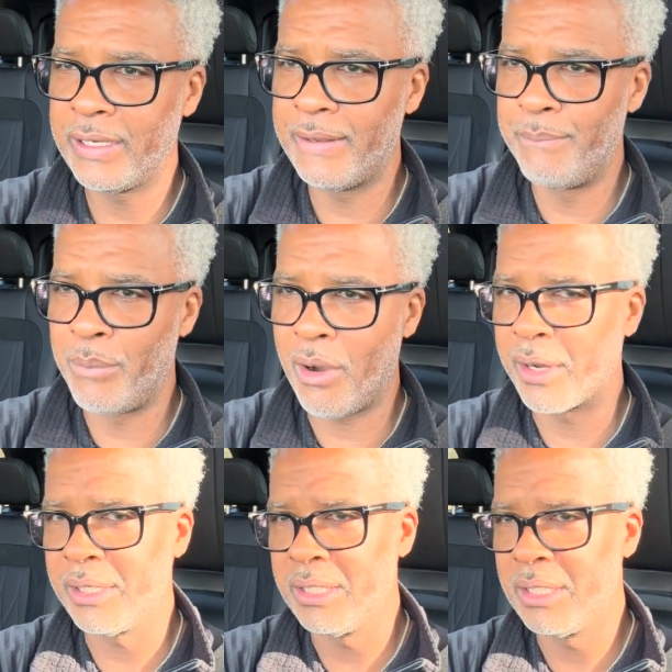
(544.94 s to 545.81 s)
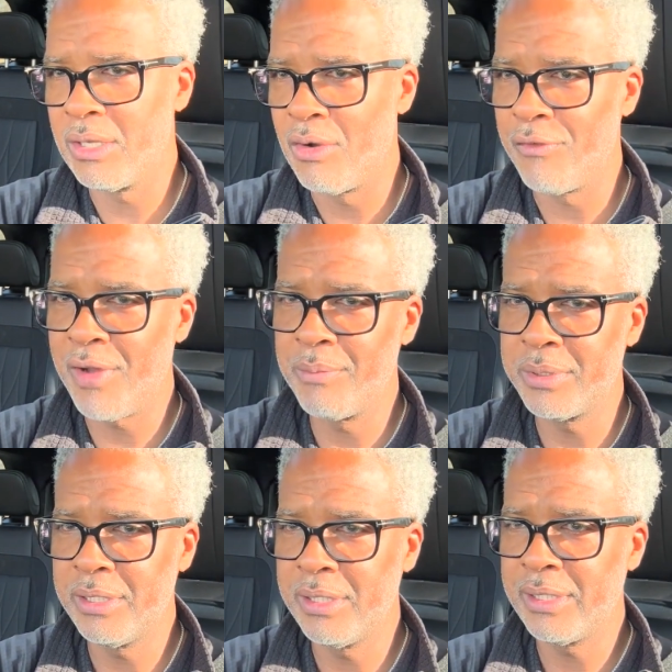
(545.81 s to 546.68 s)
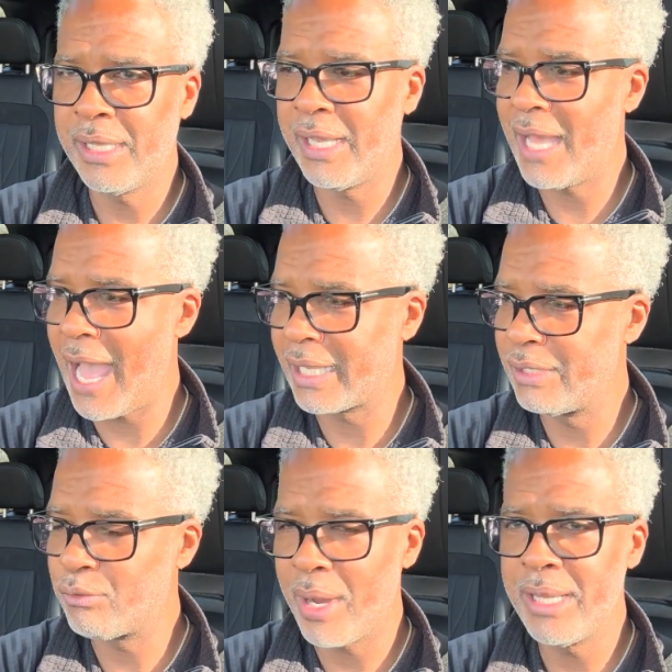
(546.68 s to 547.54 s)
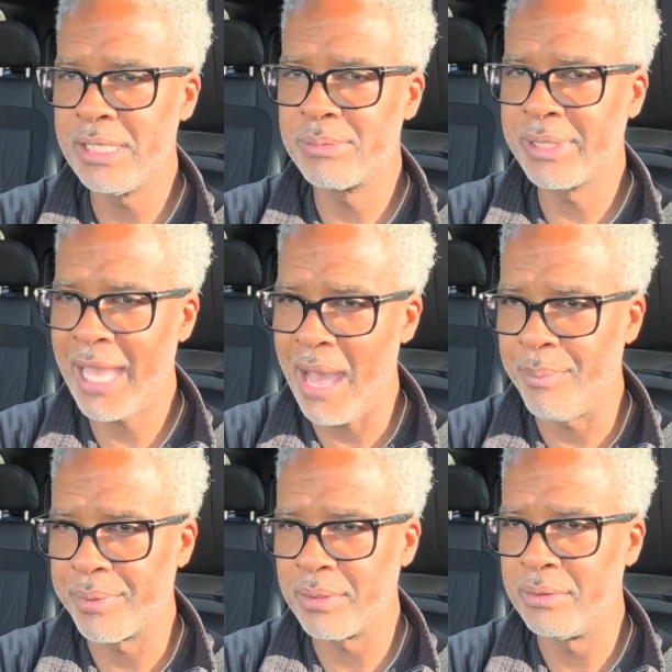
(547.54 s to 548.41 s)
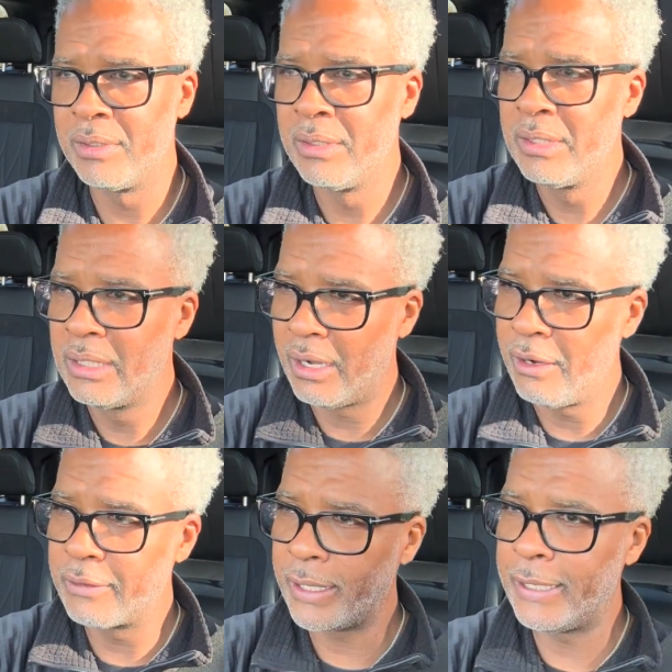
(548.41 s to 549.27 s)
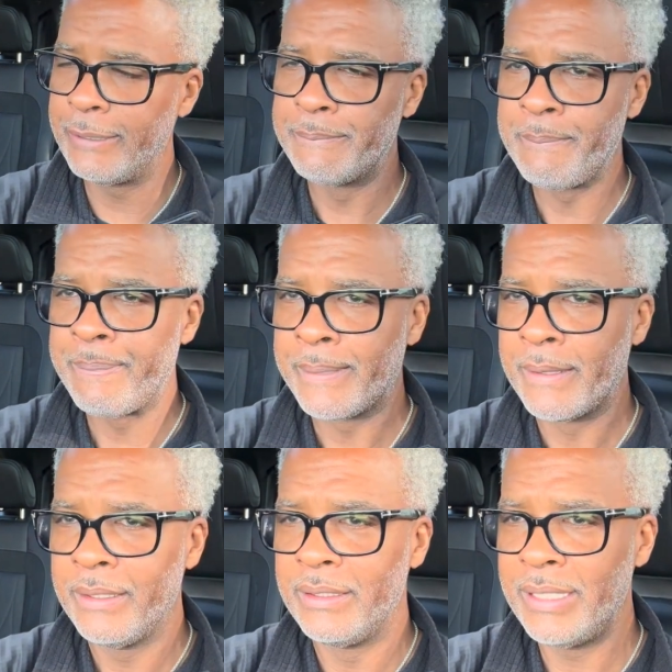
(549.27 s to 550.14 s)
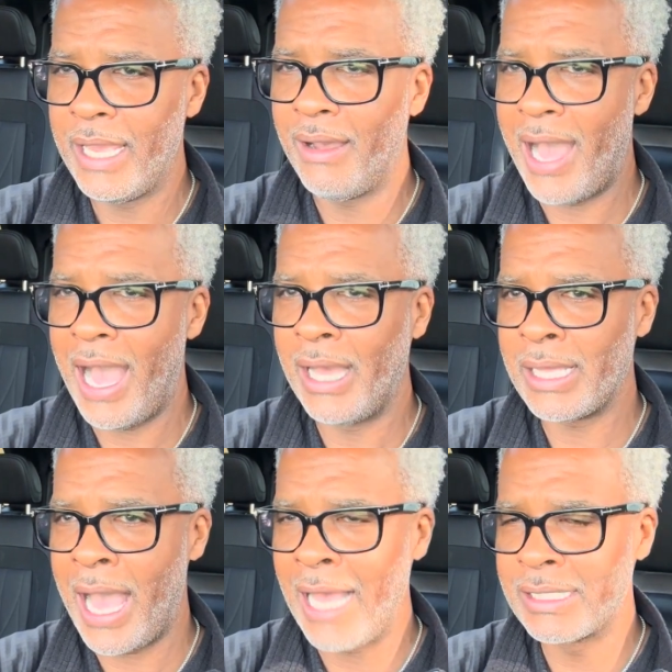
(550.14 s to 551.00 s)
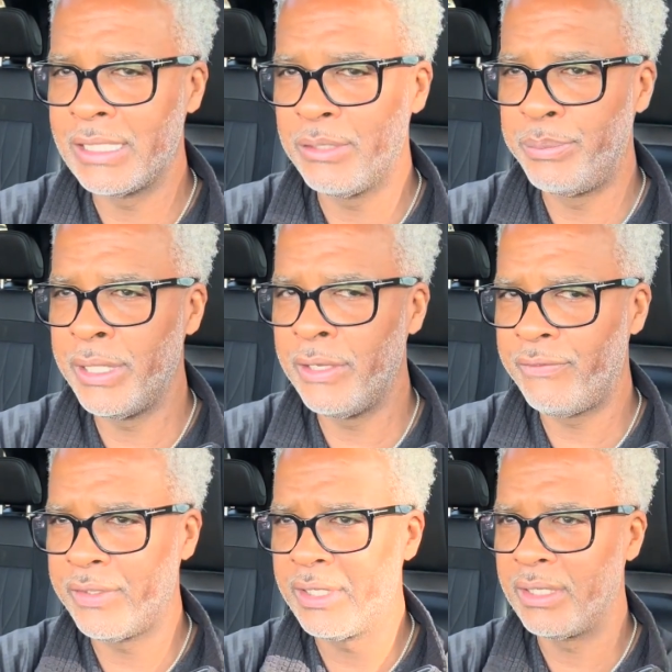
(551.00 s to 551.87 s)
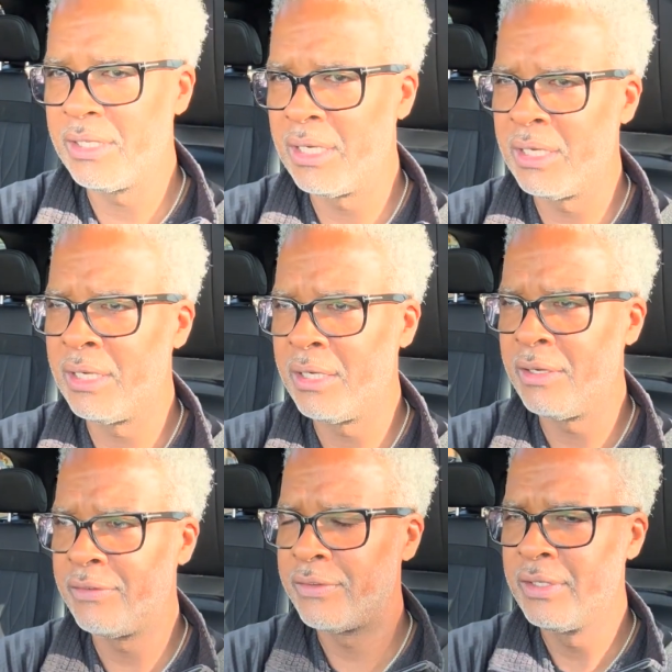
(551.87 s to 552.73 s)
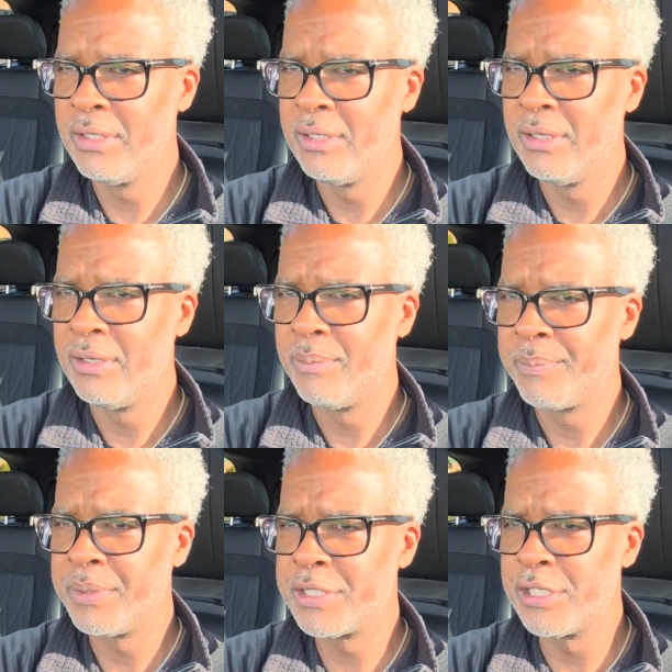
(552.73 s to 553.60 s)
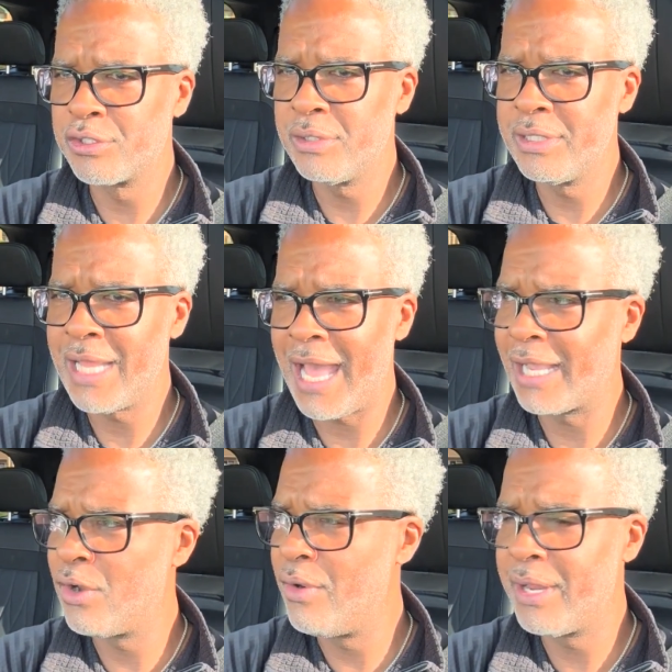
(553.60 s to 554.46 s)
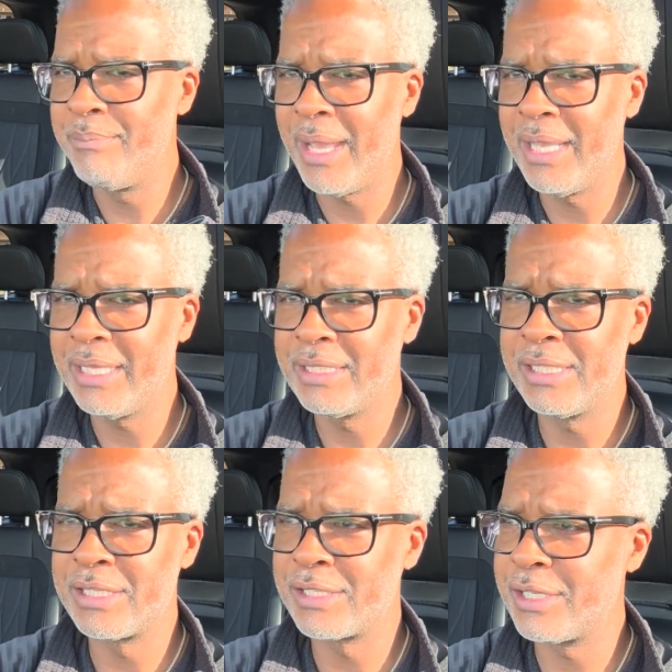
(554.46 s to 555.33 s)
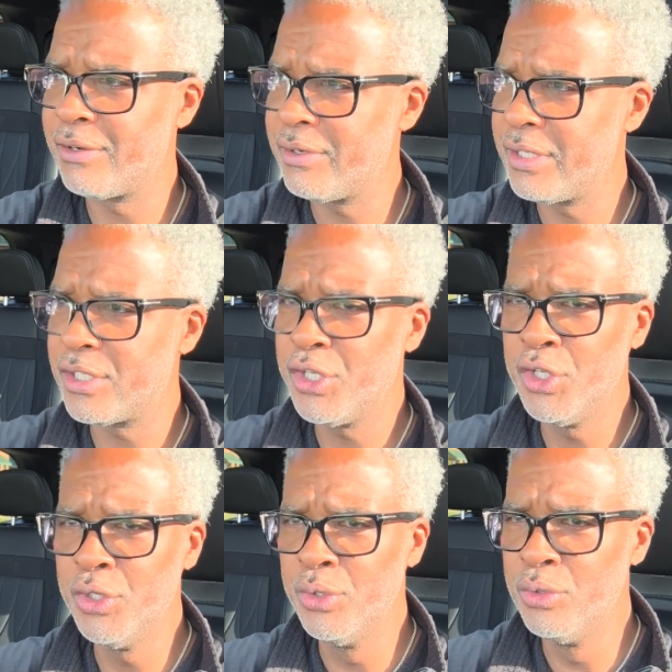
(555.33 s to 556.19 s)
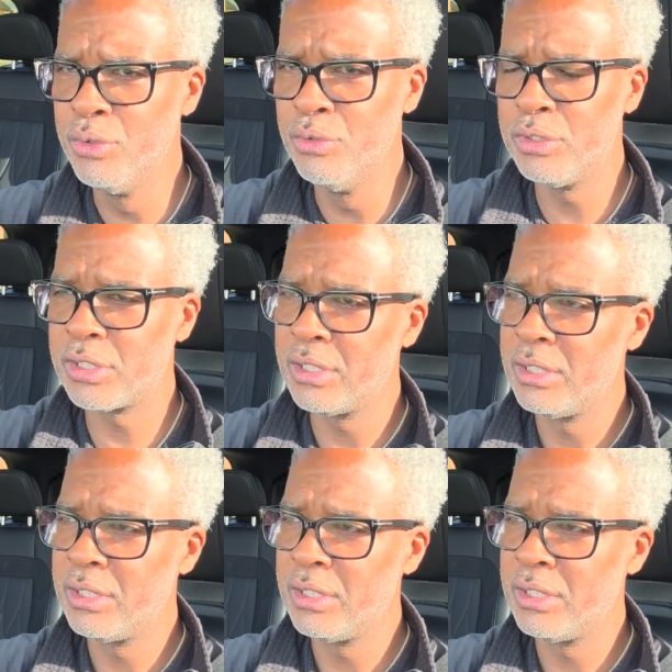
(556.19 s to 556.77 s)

marketing, or if I'm good at, I can raise capital. Okay, now I see the benefit of potentially not going and make this serious, huge